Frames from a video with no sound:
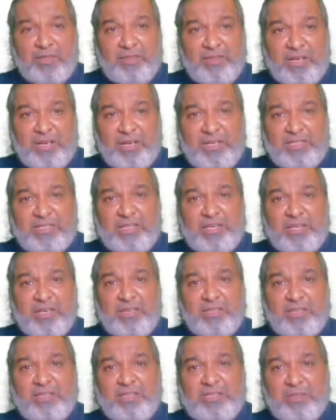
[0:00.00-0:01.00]
That is,
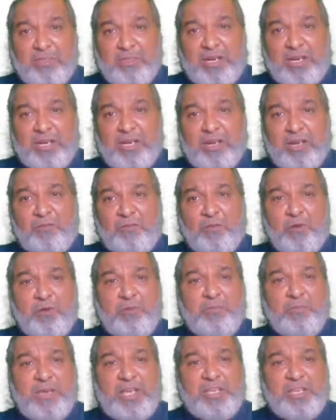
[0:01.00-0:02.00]
the symmetrical
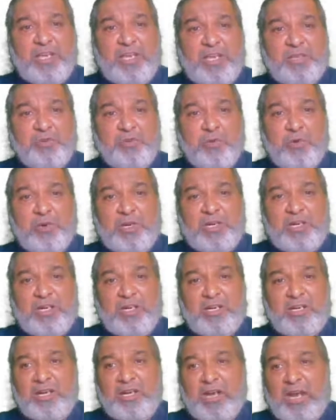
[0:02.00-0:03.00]
fold may change over
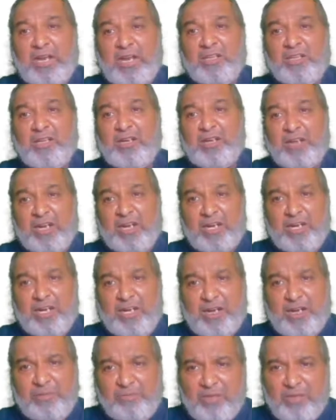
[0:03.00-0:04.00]
turn at the greater
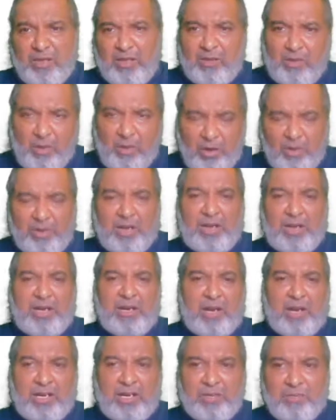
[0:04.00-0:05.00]
depth,
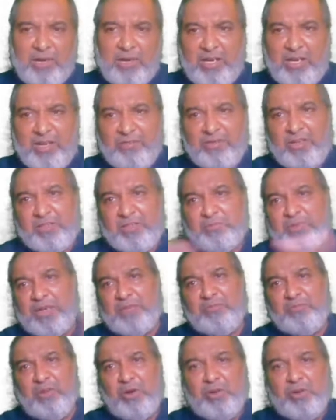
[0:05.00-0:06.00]
or ultimately if it is
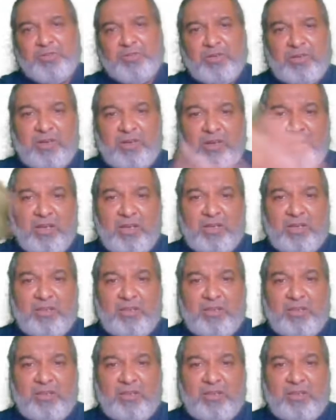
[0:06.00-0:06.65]
become the horizontal,